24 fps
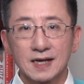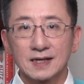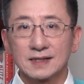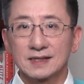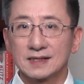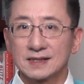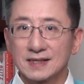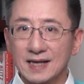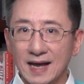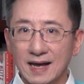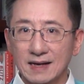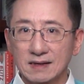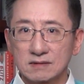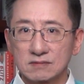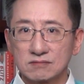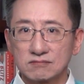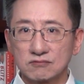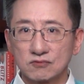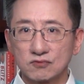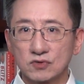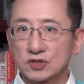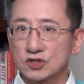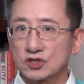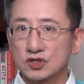The debt,
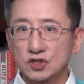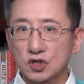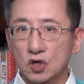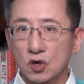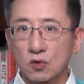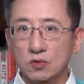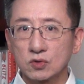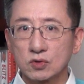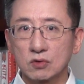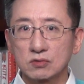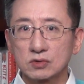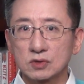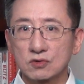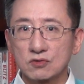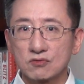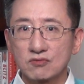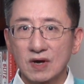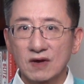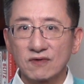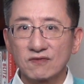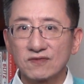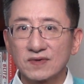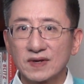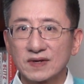which totaled
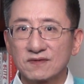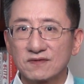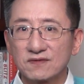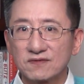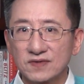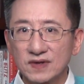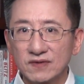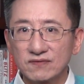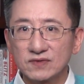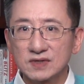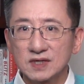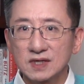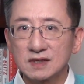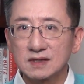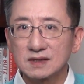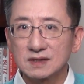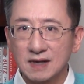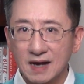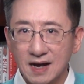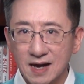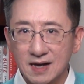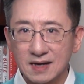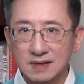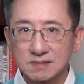roughly 15
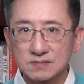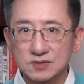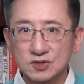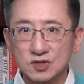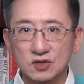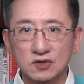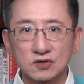times